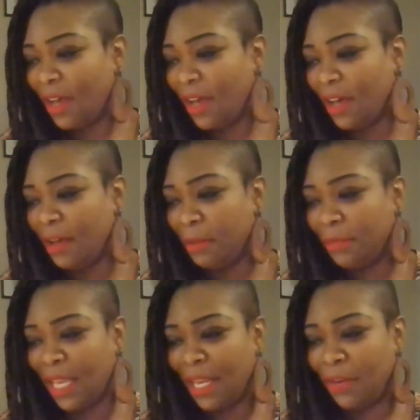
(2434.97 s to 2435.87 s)

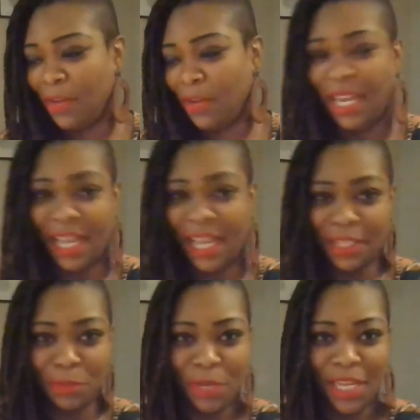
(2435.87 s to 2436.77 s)
to get in on the
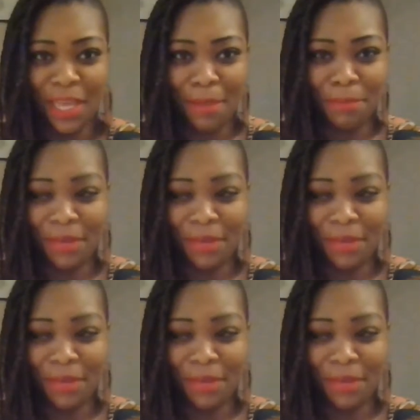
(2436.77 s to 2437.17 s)
next one yet.